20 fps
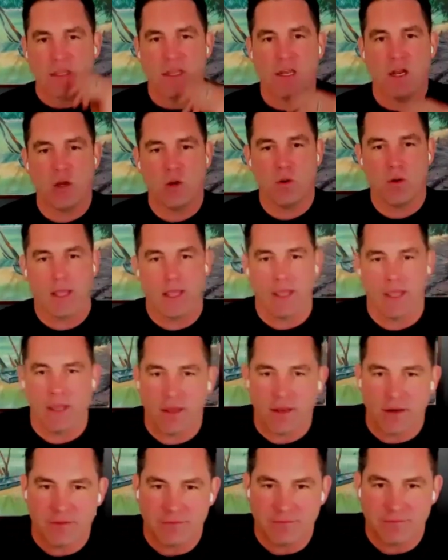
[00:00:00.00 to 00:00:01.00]
right. You know,
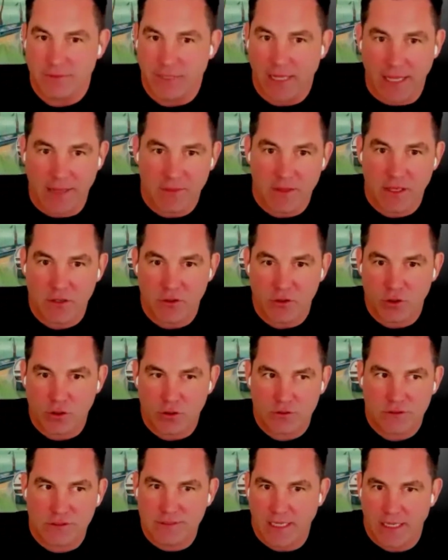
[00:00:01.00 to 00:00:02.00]
and and then
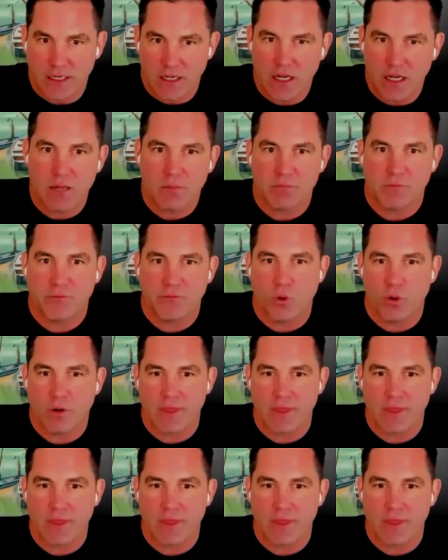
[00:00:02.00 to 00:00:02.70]
you're set up